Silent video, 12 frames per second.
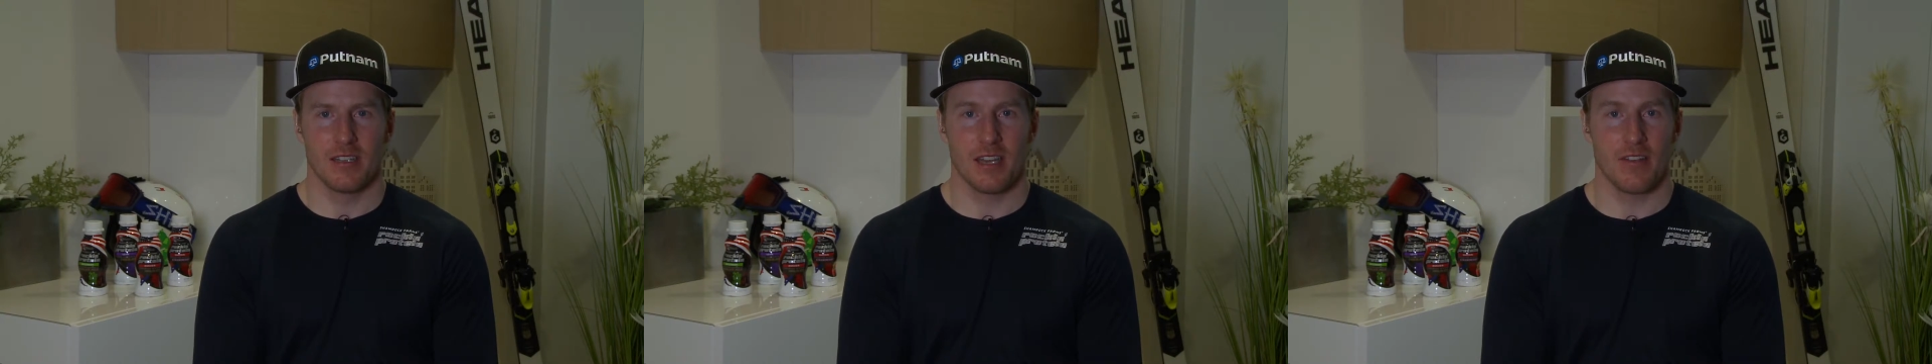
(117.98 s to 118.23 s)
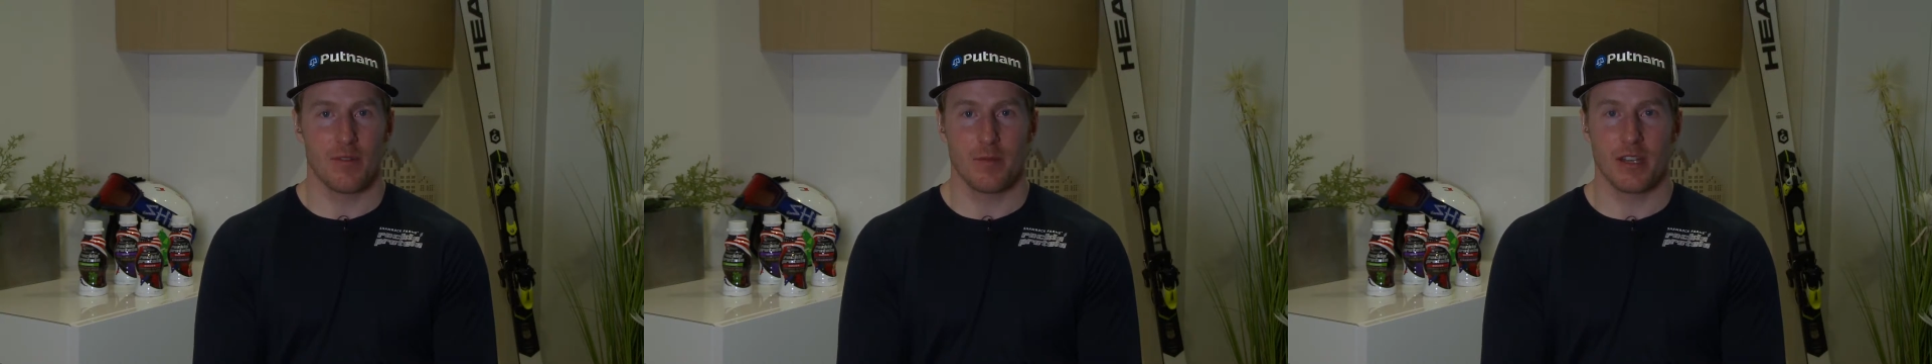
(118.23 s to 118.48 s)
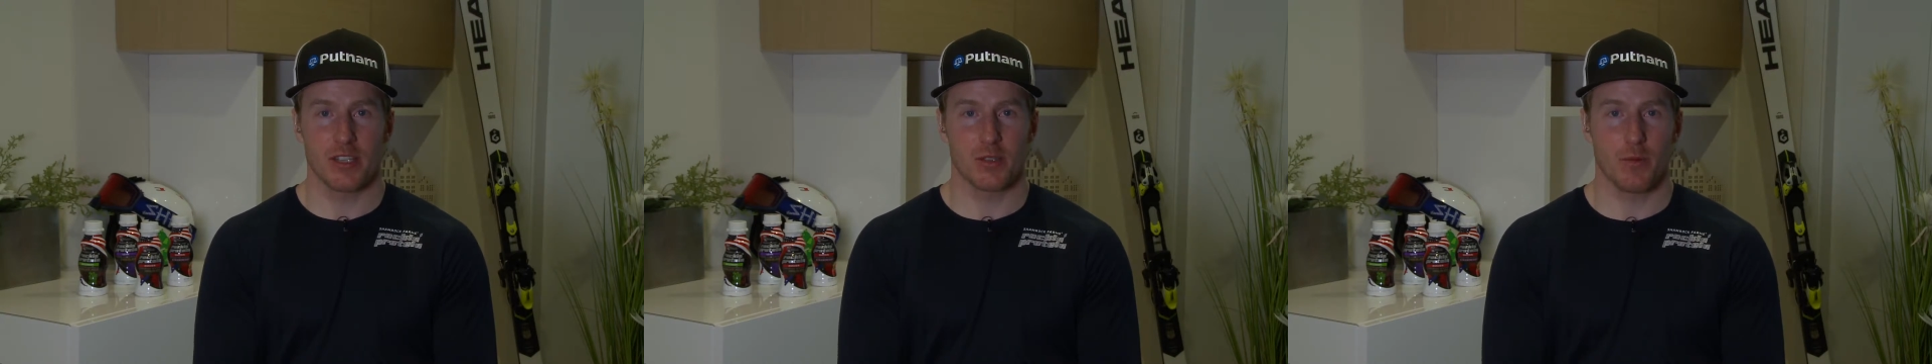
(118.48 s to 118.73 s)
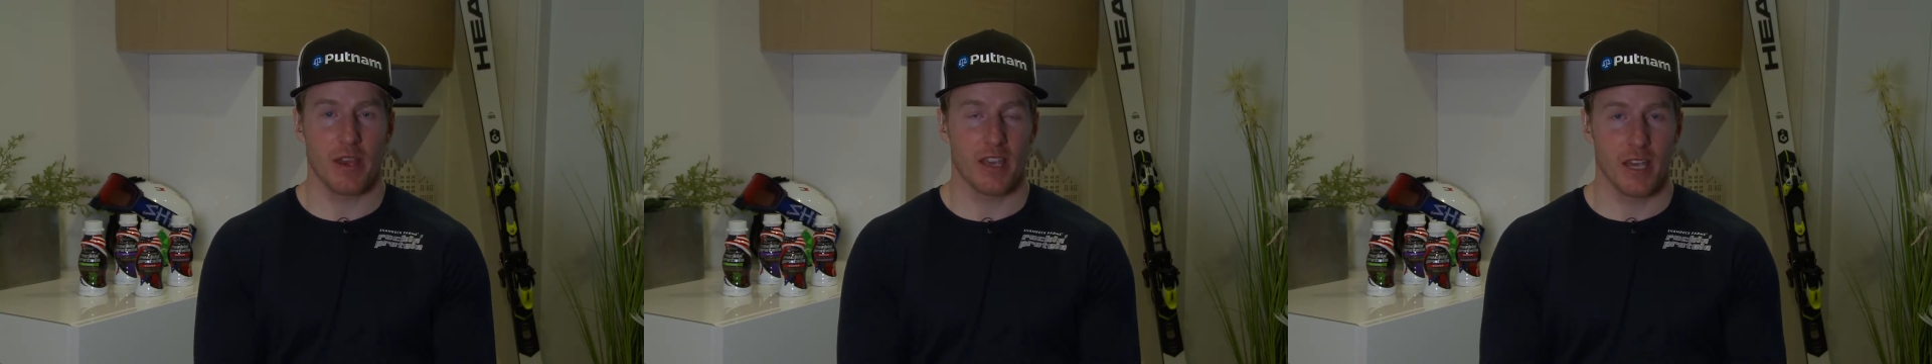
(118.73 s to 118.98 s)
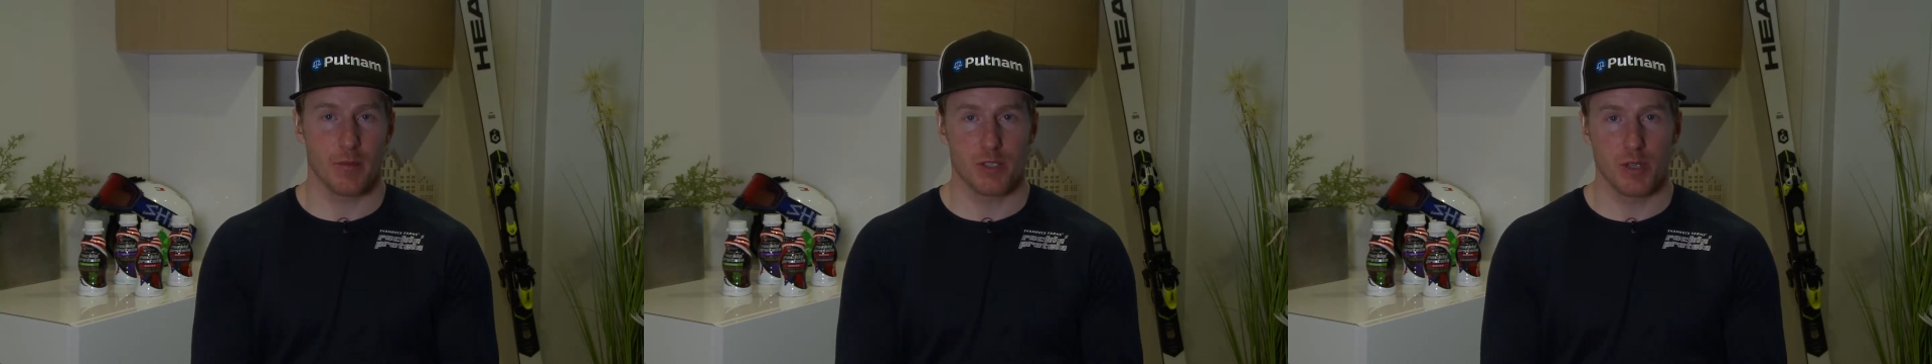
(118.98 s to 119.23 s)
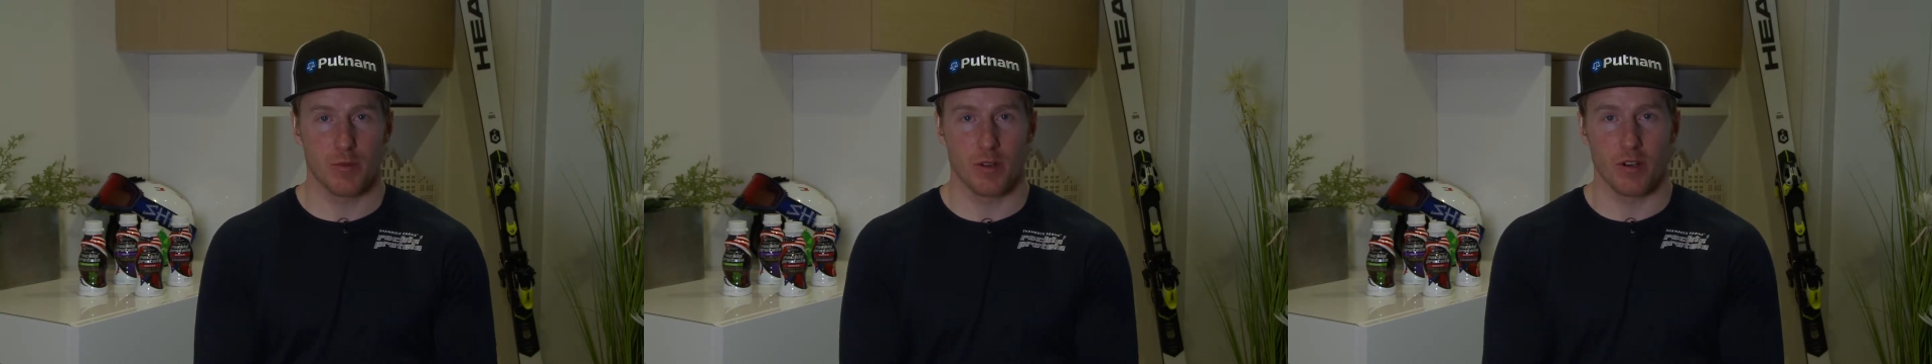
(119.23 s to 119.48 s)
Yeah, for me, it's waking up
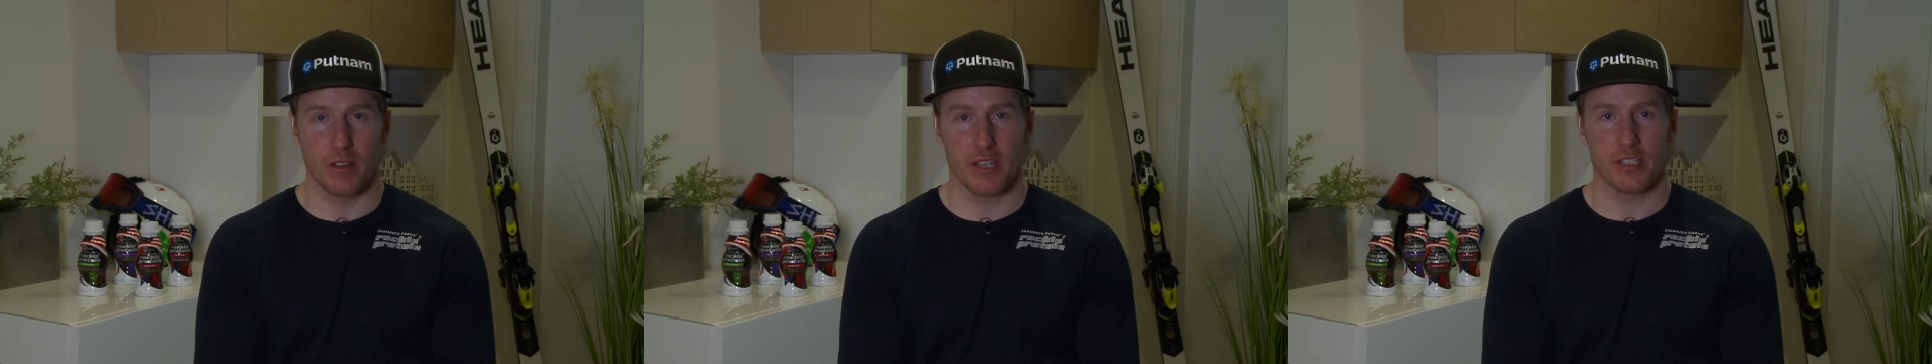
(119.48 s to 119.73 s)
super early.